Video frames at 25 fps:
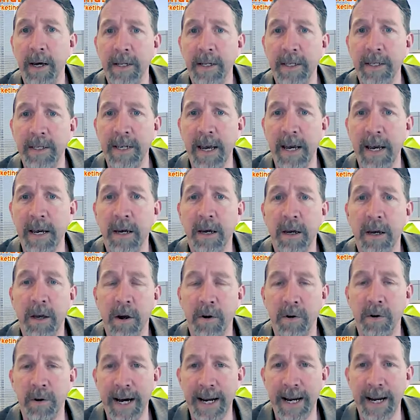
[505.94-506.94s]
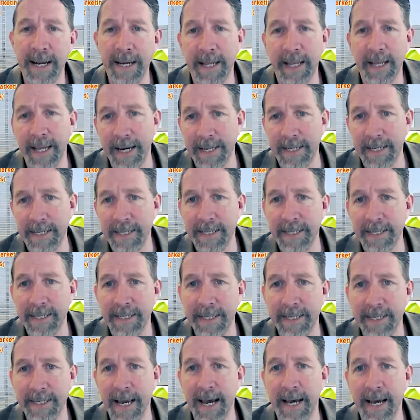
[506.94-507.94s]
Take Karate Classes
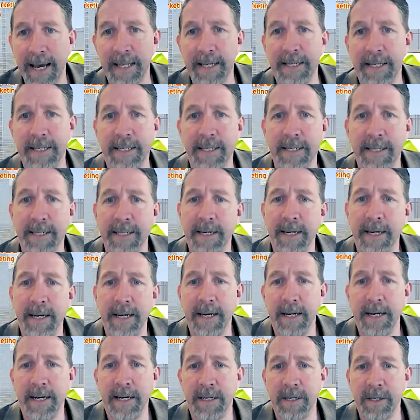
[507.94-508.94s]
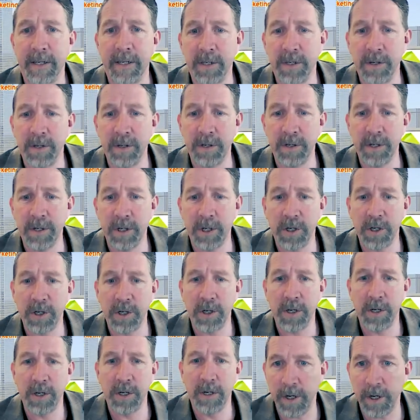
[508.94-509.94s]
Dallas,
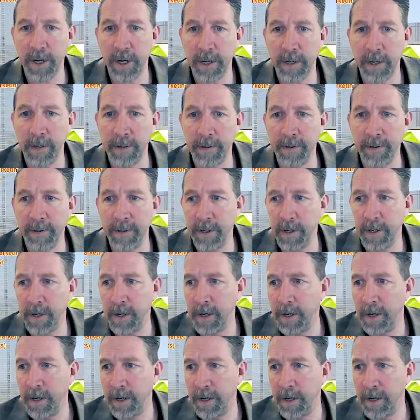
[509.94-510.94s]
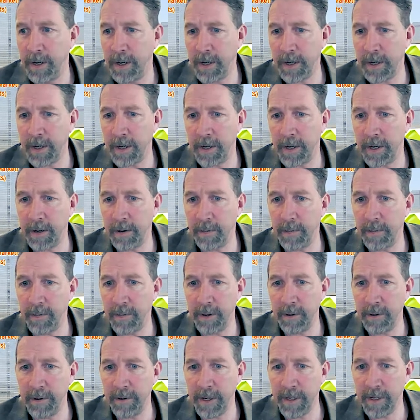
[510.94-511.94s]
search, and well,
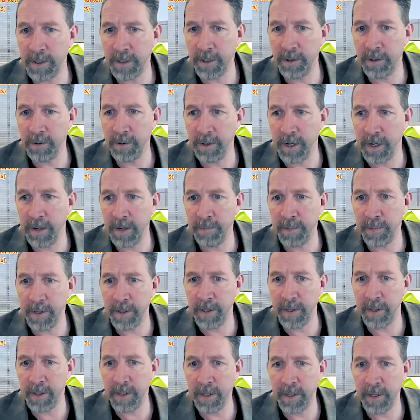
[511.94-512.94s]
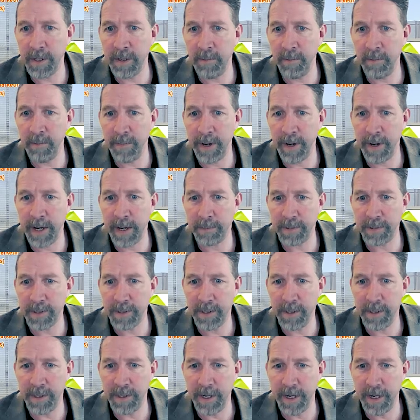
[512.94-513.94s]
they're not showing up in the maps
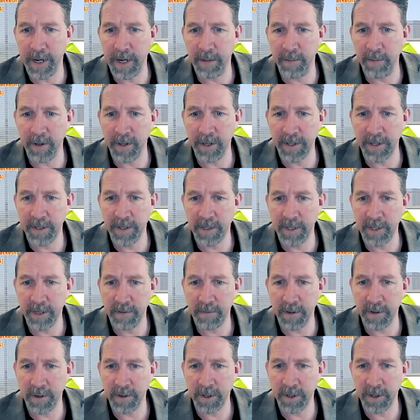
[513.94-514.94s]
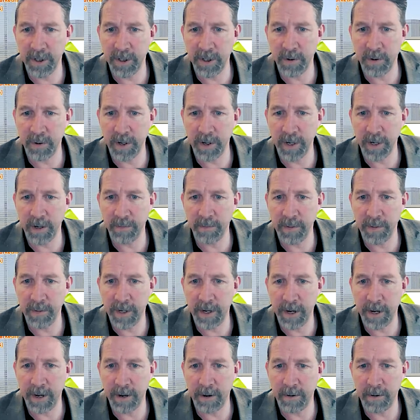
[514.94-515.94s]
today, but let's see if they're showing up
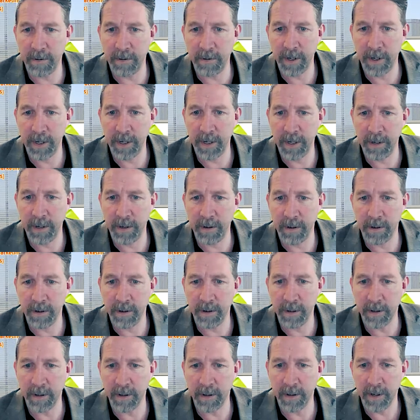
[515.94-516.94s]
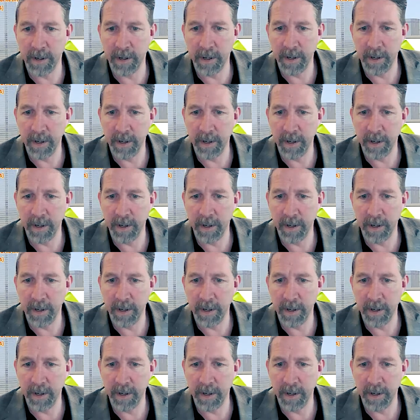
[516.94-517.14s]
down here.